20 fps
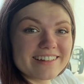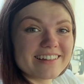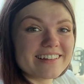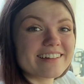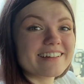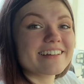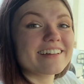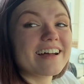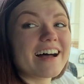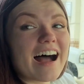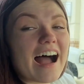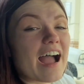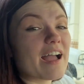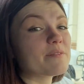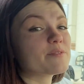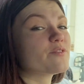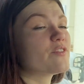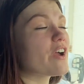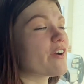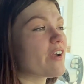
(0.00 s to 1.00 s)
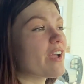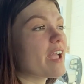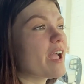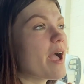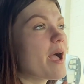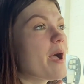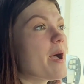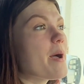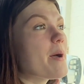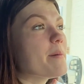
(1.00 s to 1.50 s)
Wow. I'm There's a
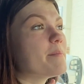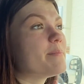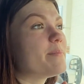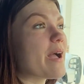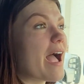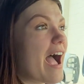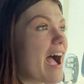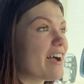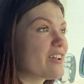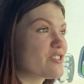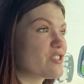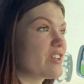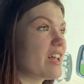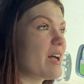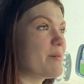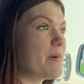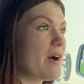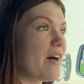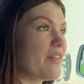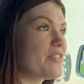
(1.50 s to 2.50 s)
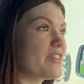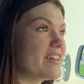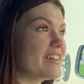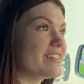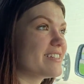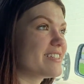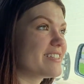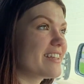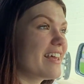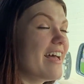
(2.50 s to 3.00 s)
lot of passion in that.
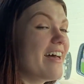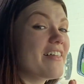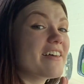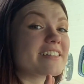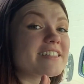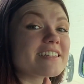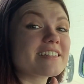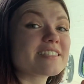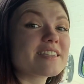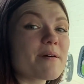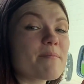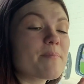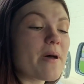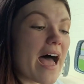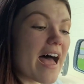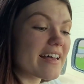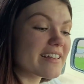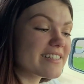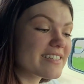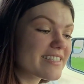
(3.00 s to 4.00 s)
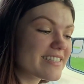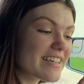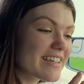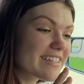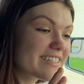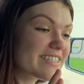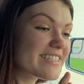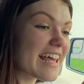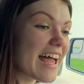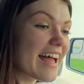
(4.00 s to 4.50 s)
This. Wow. This is the
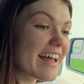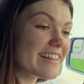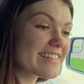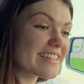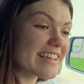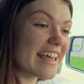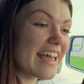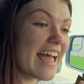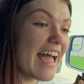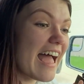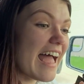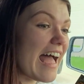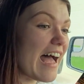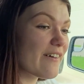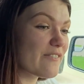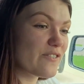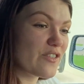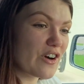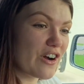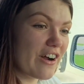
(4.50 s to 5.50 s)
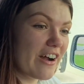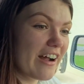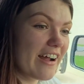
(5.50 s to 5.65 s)
best scent ever.